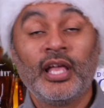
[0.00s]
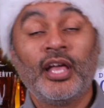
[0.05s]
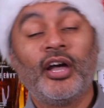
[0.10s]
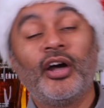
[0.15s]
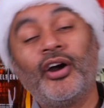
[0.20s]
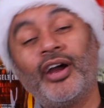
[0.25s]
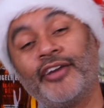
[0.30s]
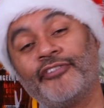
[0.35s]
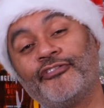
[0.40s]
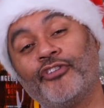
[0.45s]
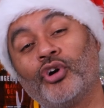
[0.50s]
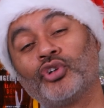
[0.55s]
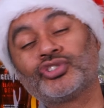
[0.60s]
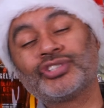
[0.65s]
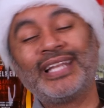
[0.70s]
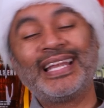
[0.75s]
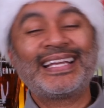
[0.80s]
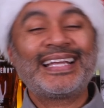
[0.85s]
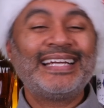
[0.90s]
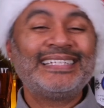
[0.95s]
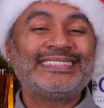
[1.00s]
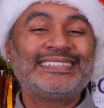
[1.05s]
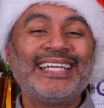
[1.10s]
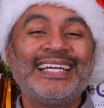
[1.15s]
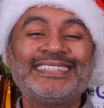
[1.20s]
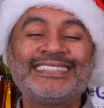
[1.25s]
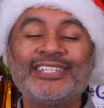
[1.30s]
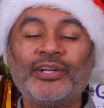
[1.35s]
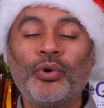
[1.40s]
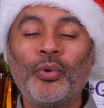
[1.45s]
All right, folks, so like I
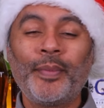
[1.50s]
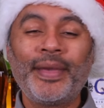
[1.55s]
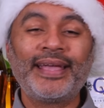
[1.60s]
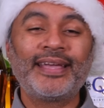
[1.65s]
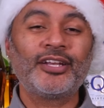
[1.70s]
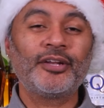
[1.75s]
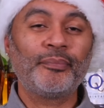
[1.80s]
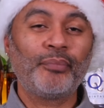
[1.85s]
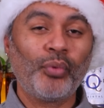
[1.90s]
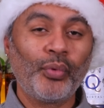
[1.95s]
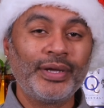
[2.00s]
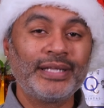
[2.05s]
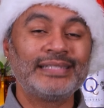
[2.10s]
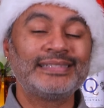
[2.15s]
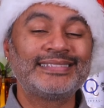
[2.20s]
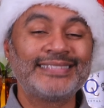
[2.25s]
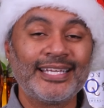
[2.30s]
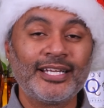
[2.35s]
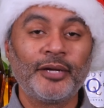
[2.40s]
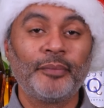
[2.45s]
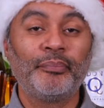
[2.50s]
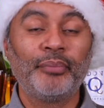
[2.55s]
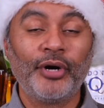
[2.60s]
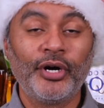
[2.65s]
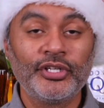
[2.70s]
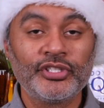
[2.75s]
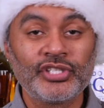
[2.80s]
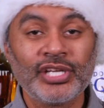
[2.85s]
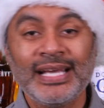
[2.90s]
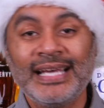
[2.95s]
said, today we're making a poinsettia
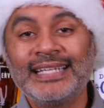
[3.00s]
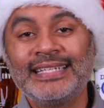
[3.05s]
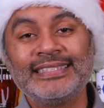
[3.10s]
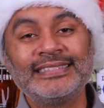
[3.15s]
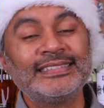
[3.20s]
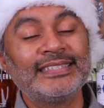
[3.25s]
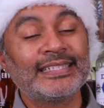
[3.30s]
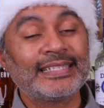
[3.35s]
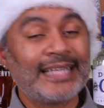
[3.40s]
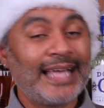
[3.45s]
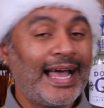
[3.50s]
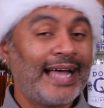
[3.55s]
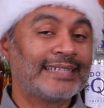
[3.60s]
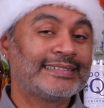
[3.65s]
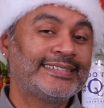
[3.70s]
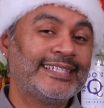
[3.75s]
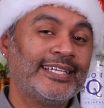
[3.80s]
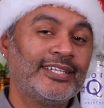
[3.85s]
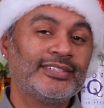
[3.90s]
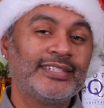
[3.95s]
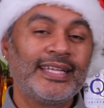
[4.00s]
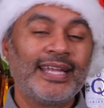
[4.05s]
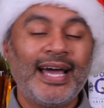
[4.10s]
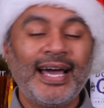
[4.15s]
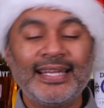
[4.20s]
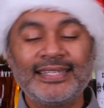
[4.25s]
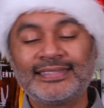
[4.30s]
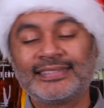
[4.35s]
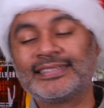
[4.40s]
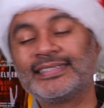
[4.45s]
punch. This is a cocktail that
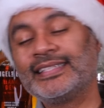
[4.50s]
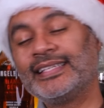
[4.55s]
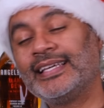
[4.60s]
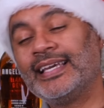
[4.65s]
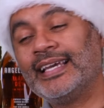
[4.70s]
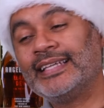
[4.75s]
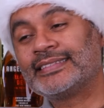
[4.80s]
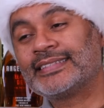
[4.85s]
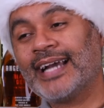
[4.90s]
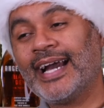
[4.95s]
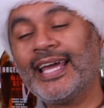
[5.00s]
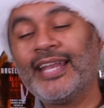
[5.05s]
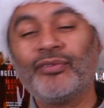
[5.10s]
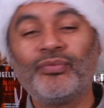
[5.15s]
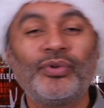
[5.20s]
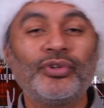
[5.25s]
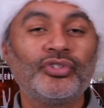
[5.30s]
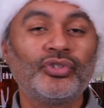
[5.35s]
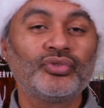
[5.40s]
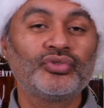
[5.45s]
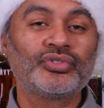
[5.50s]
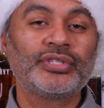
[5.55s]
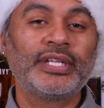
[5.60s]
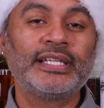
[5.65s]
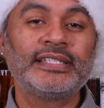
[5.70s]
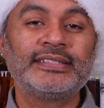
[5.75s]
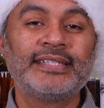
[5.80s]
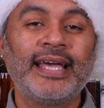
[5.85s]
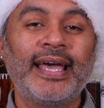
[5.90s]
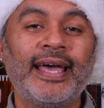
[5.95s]
honestly, it's kind of one of those
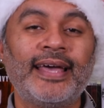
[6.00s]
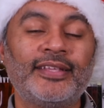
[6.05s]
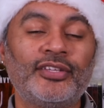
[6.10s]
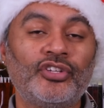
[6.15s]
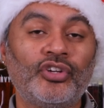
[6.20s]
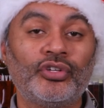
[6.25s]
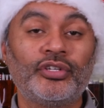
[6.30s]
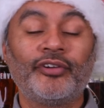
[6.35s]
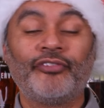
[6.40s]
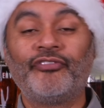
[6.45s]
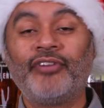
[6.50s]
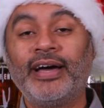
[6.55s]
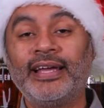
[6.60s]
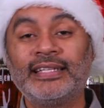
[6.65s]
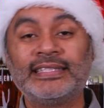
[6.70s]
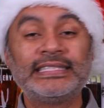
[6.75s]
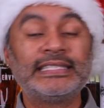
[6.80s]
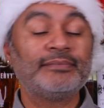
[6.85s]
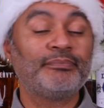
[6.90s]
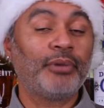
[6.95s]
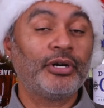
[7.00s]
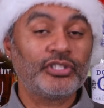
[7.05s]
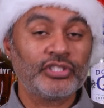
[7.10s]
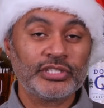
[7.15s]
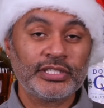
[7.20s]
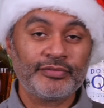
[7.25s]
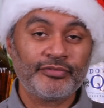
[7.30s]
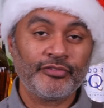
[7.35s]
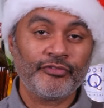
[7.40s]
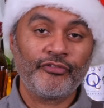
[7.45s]
things that, you know, you'll find a bunch of
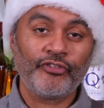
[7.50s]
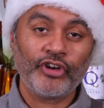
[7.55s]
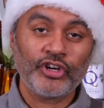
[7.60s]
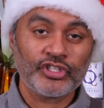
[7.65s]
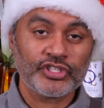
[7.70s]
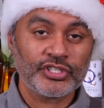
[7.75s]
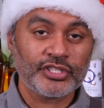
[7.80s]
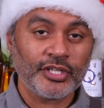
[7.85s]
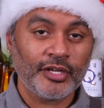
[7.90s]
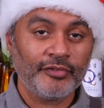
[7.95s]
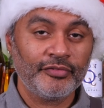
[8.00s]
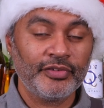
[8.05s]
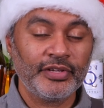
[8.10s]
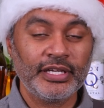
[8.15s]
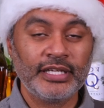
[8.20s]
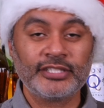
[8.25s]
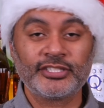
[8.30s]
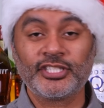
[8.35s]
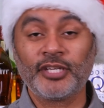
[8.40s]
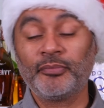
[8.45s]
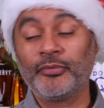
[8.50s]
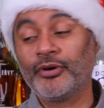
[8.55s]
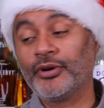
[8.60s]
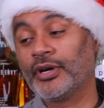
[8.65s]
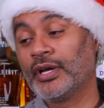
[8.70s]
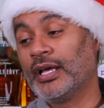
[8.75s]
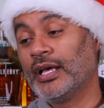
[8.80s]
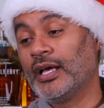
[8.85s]
different versions of it. Some are